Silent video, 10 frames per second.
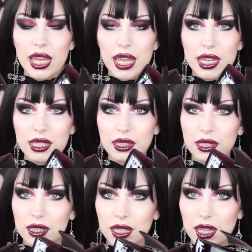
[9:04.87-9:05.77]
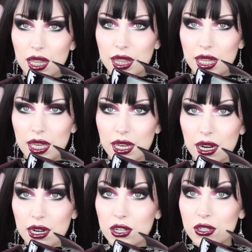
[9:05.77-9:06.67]
and
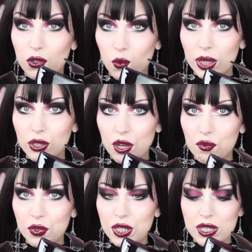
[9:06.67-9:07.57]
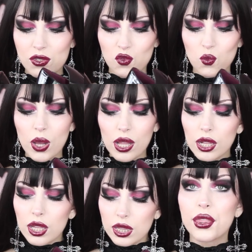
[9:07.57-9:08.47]
they are quite comfy as well.